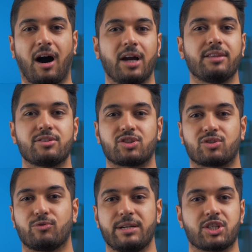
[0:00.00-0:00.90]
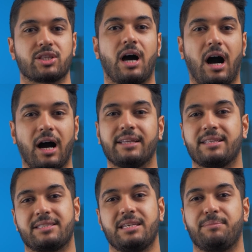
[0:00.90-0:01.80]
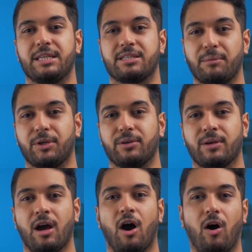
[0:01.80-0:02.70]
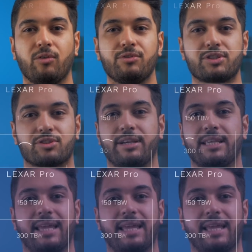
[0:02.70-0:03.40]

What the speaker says: higher the storage, the higher the TBW. On the screen,